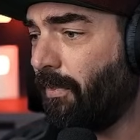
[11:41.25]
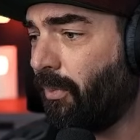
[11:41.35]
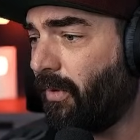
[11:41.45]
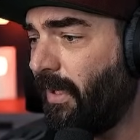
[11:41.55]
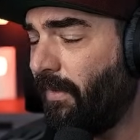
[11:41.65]
the
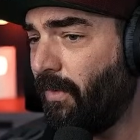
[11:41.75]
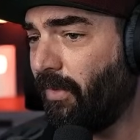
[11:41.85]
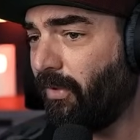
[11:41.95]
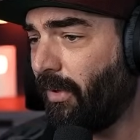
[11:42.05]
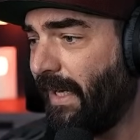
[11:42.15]

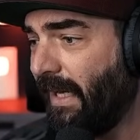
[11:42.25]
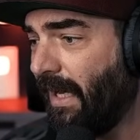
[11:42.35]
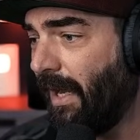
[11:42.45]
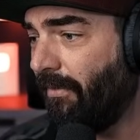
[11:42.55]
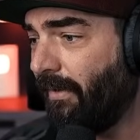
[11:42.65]
preview
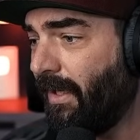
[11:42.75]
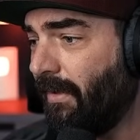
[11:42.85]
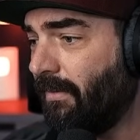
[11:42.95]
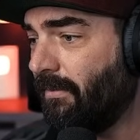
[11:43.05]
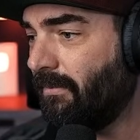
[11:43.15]
screen of
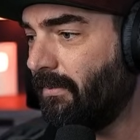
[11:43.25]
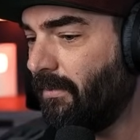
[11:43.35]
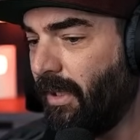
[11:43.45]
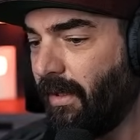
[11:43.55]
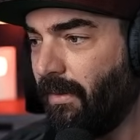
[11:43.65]
it
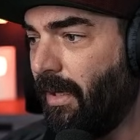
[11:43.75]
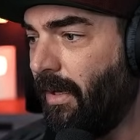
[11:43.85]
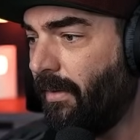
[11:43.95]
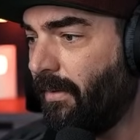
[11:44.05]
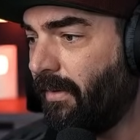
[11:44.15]
when it
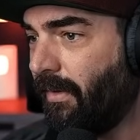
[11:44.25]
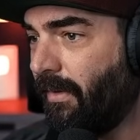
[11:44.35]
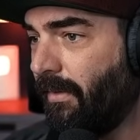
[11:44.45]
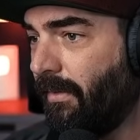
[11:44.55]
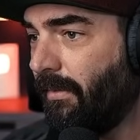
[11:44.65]

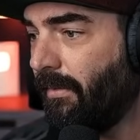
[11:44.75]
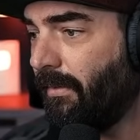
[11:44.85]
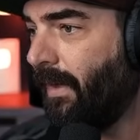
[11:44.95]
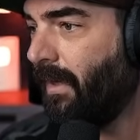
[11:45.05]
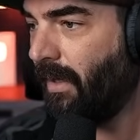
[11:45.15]
loads.
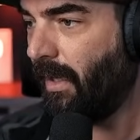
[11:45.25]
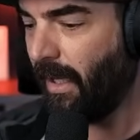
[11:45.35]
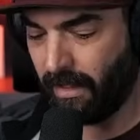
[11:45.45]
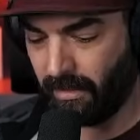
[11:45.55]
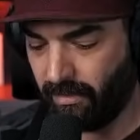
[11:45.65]

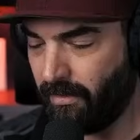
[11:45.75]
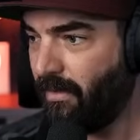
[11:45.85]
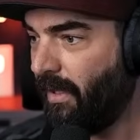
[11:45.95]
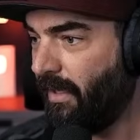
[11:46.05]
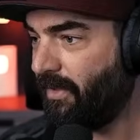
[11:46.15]
And
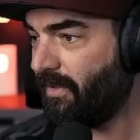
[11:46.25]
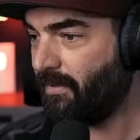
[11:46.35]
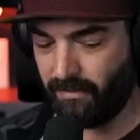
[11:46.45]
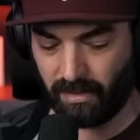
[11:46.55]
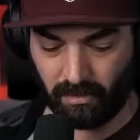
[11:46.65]
it's
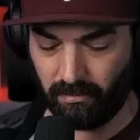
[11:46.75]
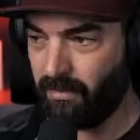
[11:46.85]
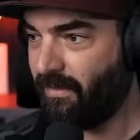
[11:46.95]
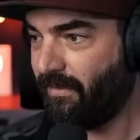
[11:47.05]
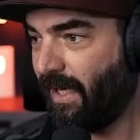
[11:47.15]
just,
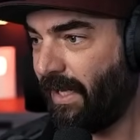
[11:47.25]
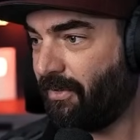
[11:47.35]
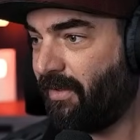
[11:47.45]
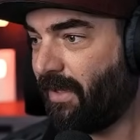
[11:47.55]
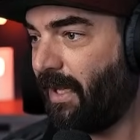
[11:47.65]
it's
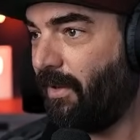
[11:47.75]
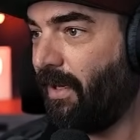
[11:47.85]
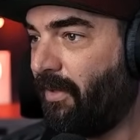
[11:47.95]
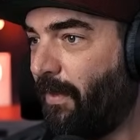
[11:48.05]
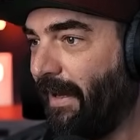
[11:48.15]
Tetris like
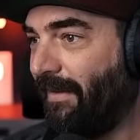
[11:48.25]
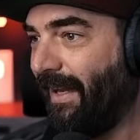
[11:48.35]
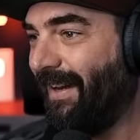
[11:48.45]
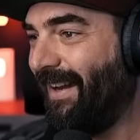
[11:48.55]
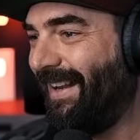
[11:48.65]
you'd
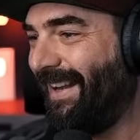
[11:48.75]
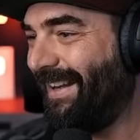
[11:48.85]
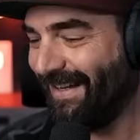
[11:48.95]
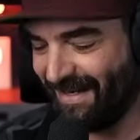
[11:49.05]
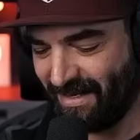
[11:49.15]
expect it,
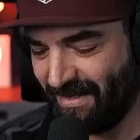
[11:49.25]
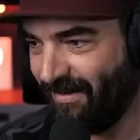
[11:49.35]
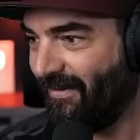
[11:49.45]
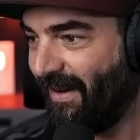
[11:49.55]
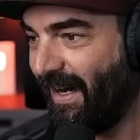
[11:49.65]

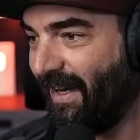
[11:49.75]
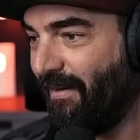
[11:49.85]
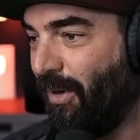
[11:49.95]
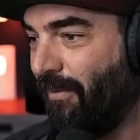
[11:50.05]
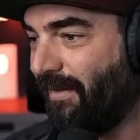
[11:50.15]
right? I
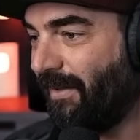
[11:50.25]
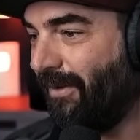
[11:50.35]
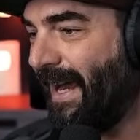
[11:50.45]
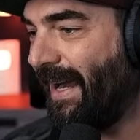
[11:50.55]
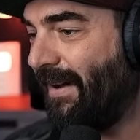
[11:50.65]
can move this
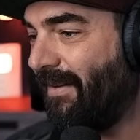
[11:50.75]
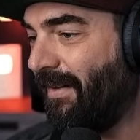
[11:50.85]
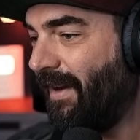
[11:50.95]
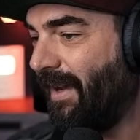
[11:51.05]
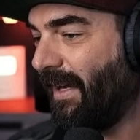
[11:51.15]

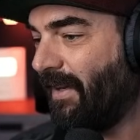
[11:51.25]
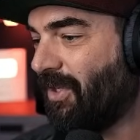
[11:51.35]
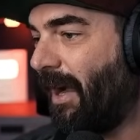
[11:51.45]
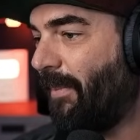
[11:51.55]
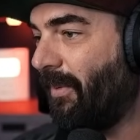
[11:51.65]
around. I
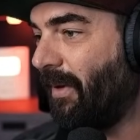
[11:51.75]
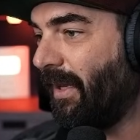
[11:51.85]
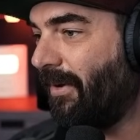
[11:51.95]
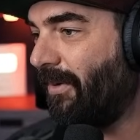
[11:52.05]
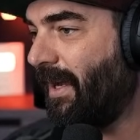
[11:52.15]
could drop it
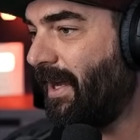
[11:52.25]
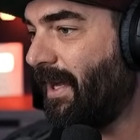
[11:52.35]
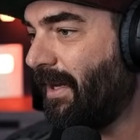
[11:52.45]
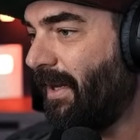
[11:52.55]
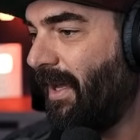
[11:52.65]
really
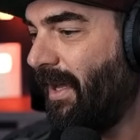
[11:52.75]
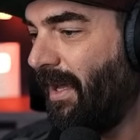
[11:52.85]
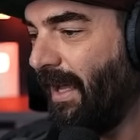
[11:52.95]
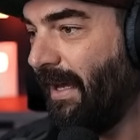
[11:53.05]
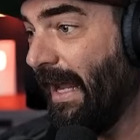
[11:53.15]
quick.
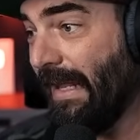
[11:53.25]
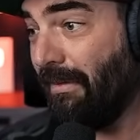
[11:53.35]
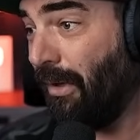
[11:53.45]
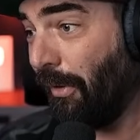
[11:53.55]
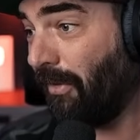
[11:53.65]
And
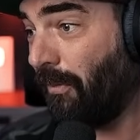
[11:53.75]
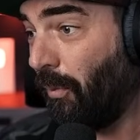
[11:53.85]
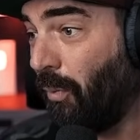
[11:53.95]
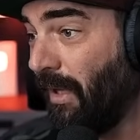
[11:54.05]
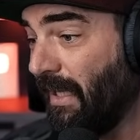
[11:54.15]
it looks
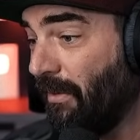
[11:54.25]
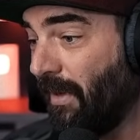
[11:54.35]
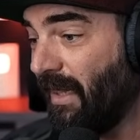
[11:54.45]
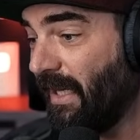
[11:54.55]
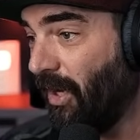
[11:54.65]
really,
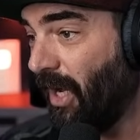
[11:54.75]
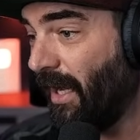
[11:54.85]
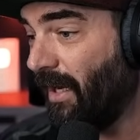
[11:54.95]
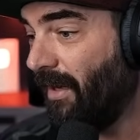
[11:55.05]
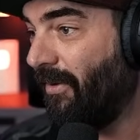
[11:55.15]
really
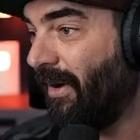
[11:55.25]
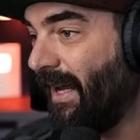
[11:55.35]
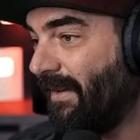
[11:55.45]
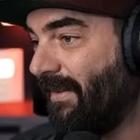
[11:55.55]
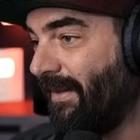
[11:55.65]
good,
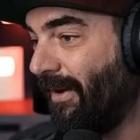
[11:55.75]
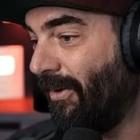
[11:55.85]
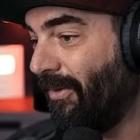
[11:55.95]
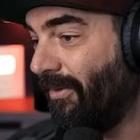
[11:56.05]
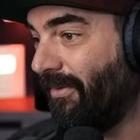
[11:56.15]
right?
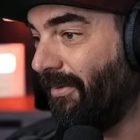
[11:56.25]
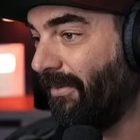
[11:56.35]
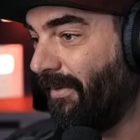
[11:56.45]
So,